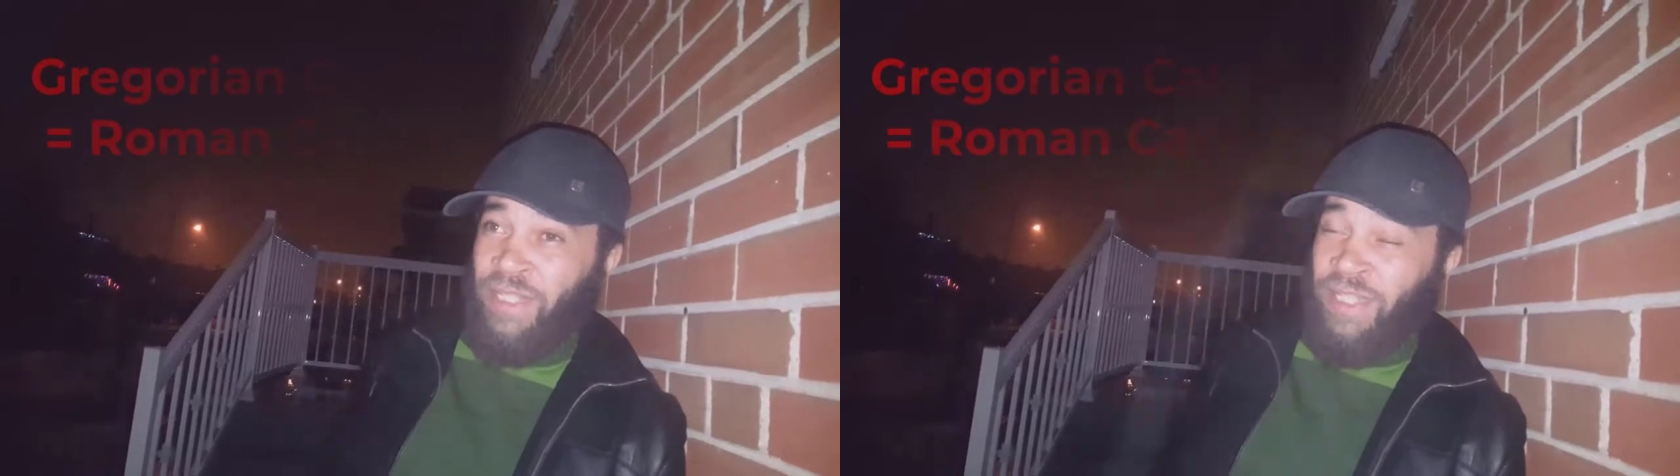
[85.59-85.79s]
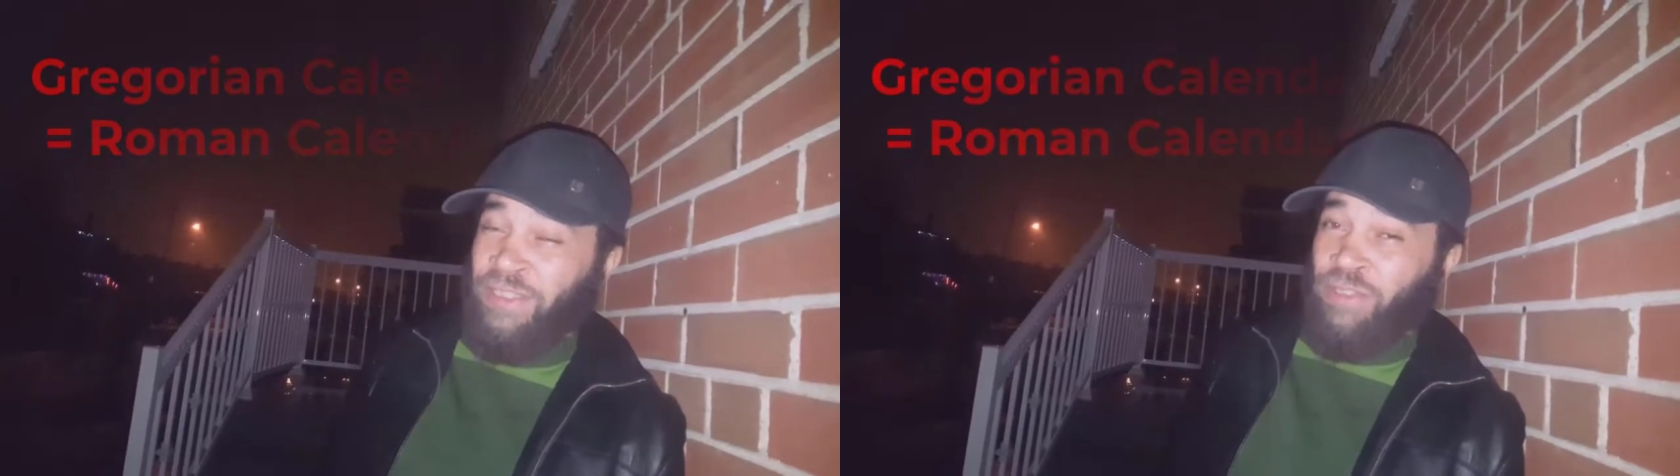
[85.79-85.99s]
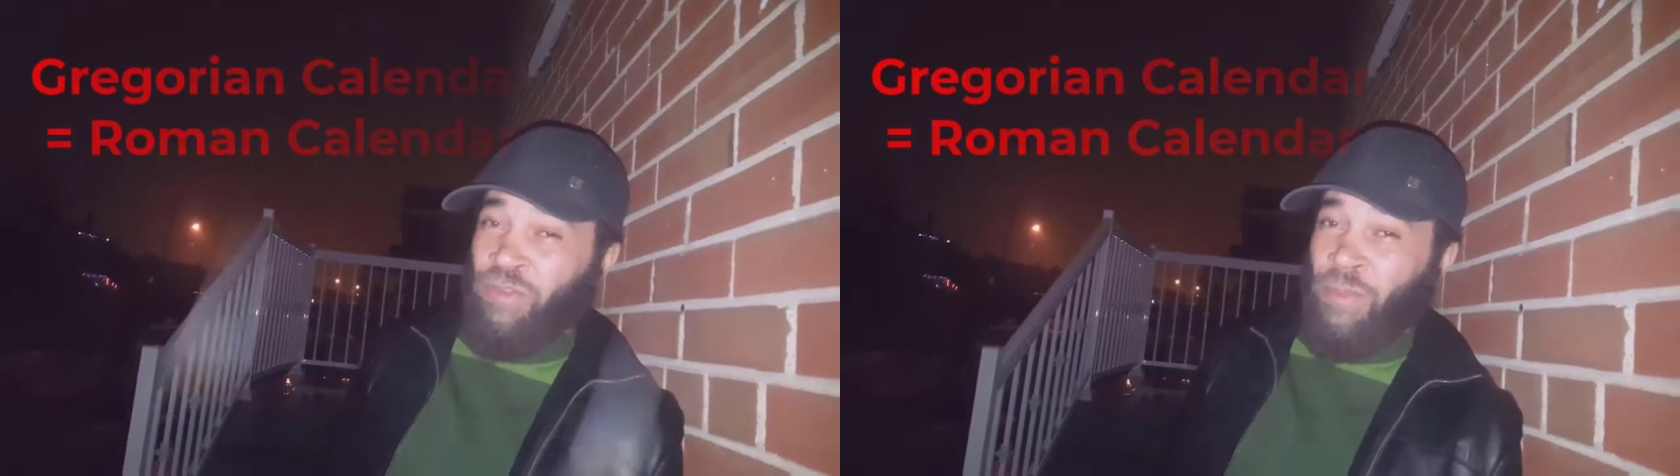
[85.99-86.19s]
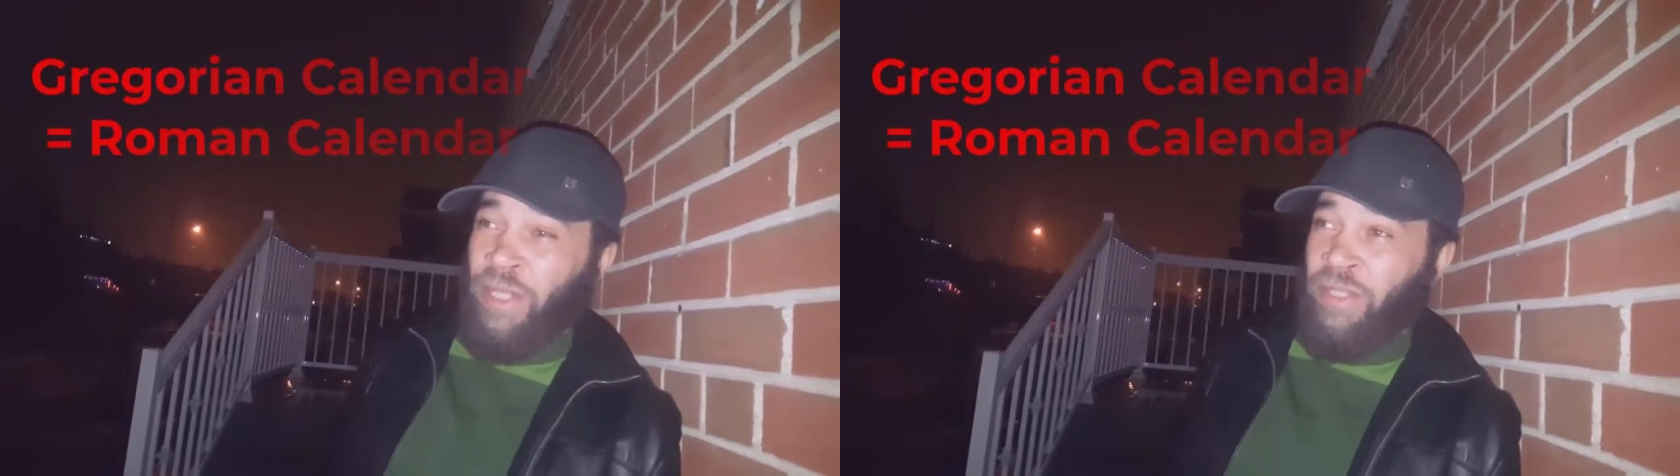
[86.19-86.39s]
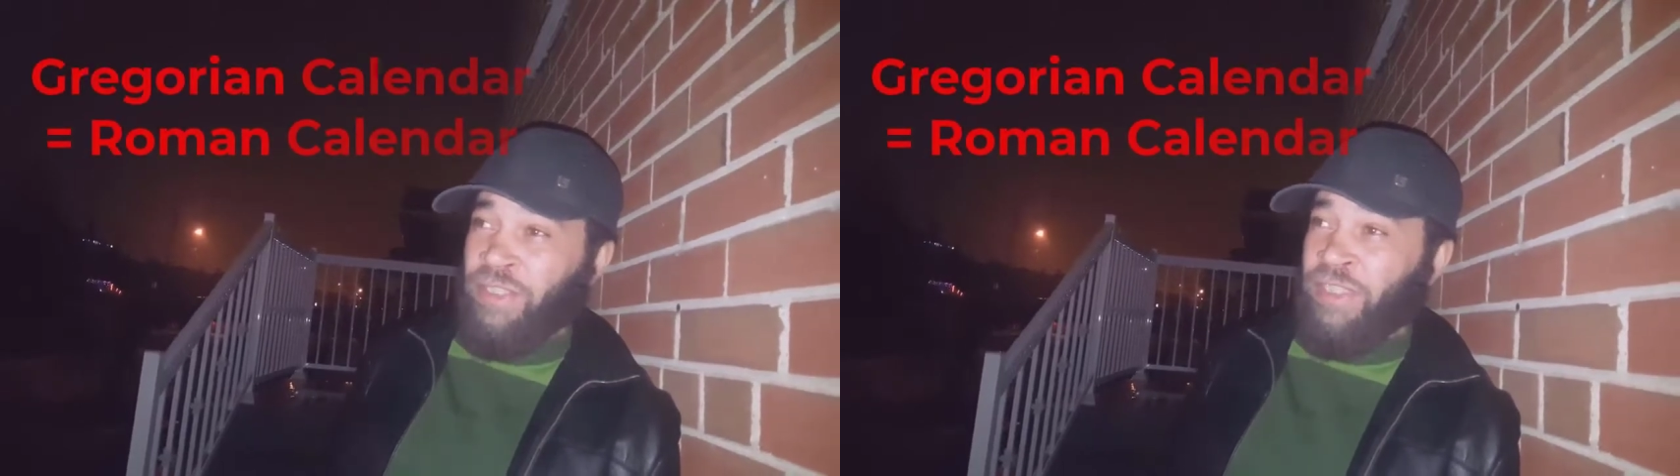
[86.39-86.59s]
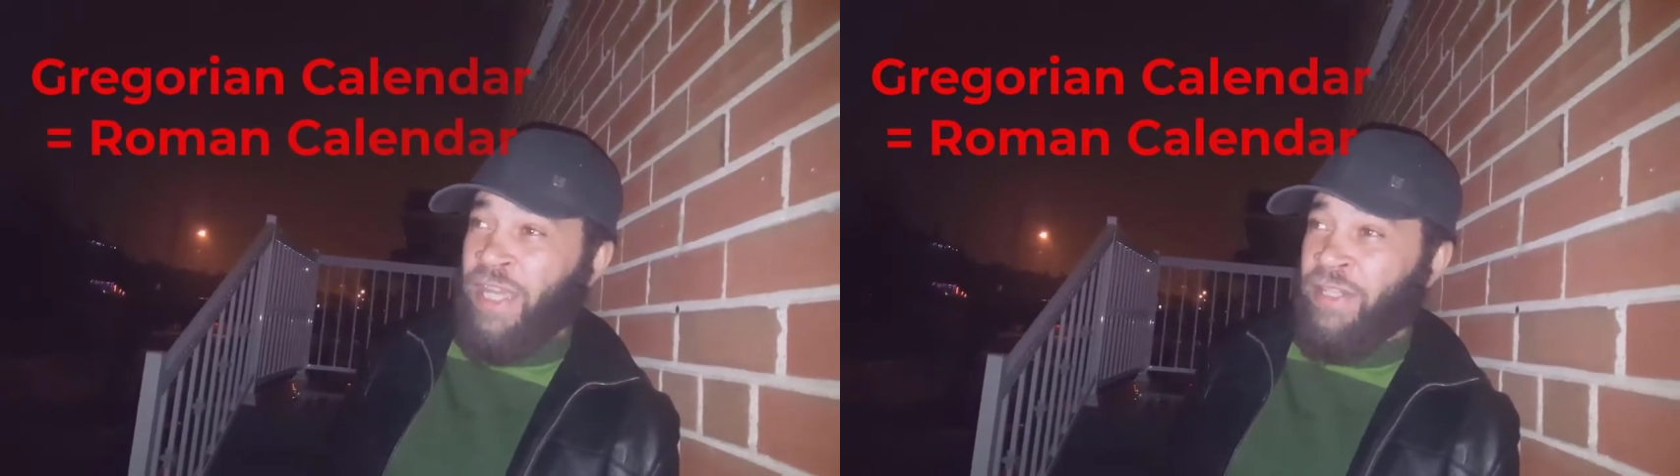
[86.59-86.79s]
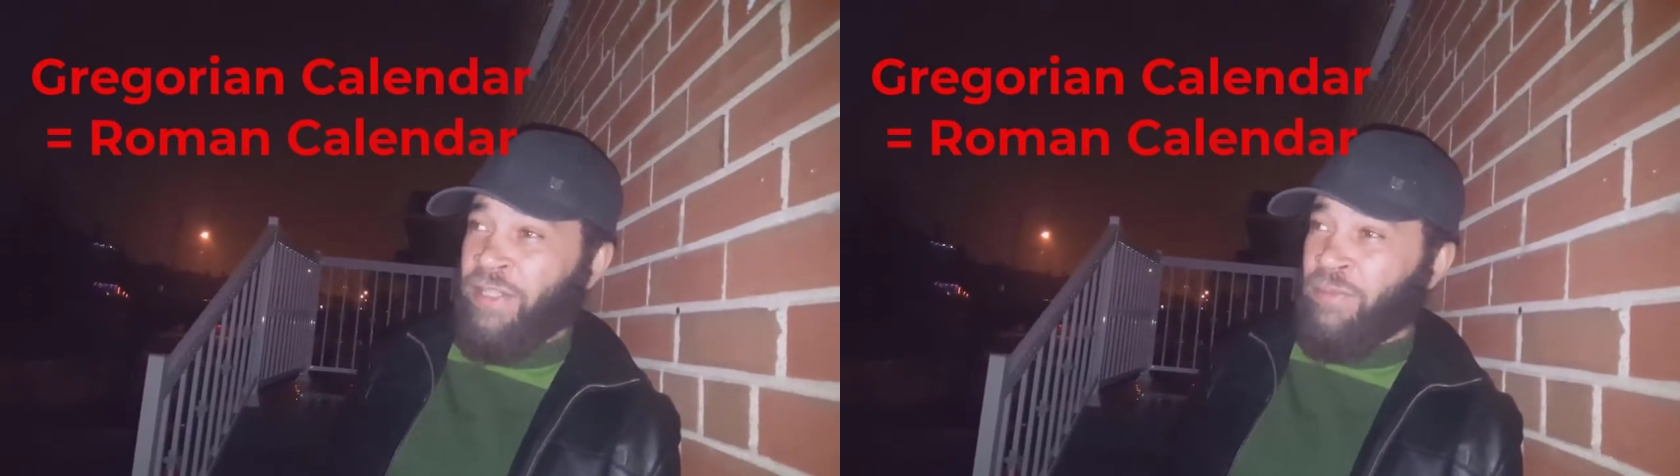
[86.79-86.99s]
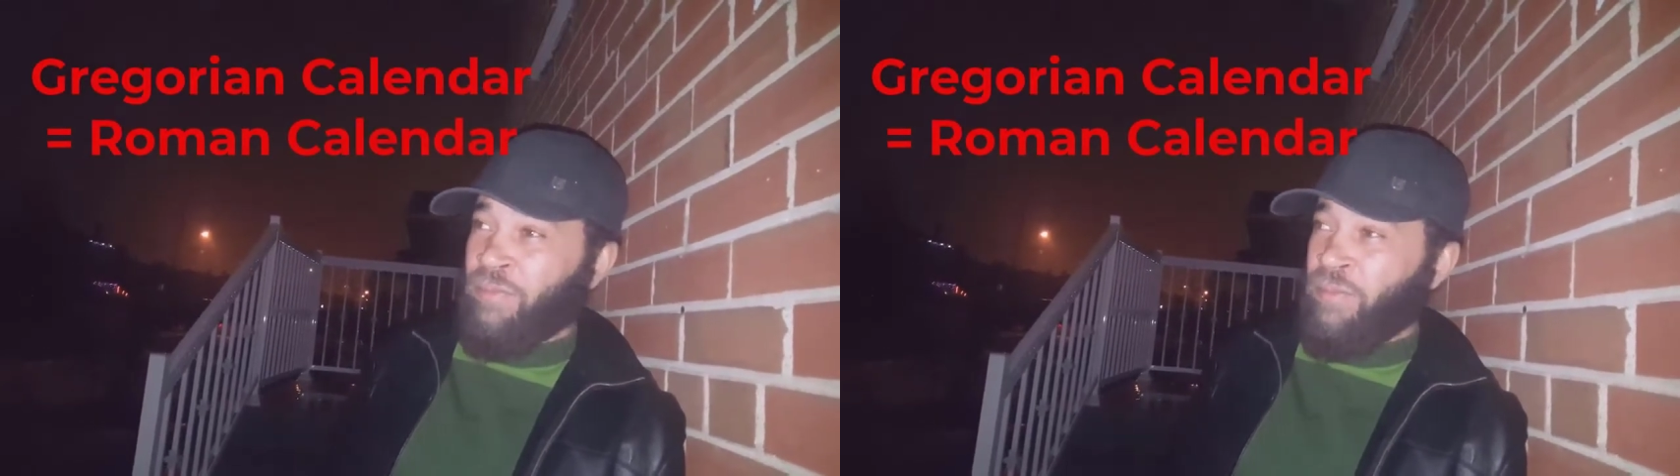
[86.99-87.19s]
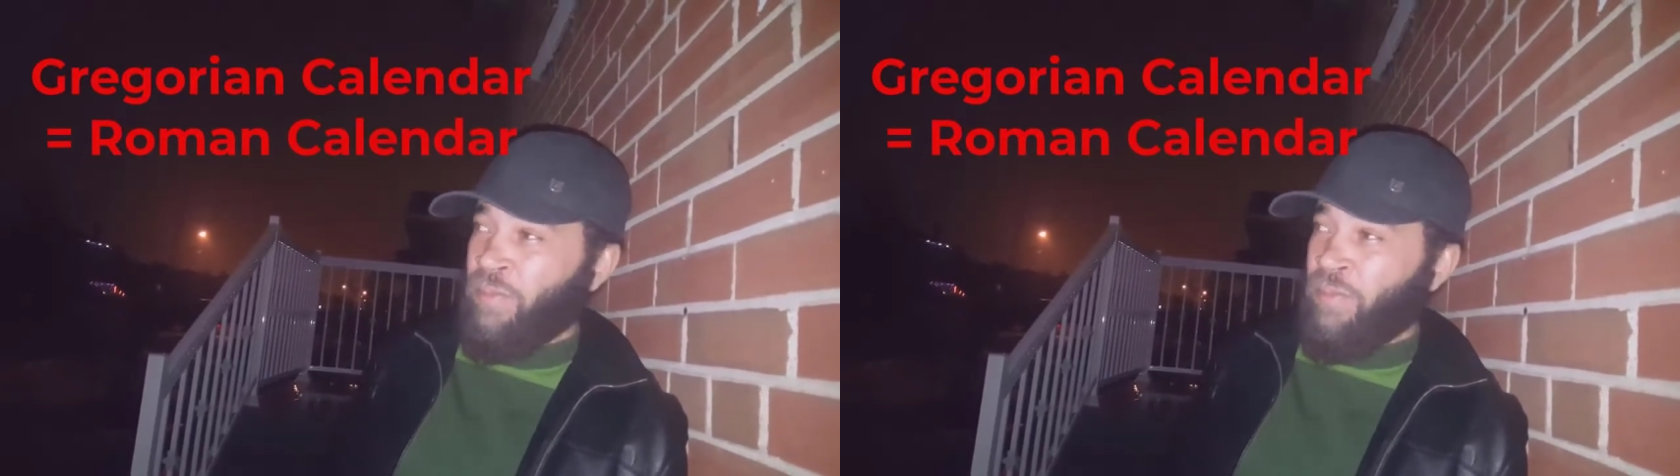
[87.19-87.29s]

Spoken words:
ancient Roman understanding.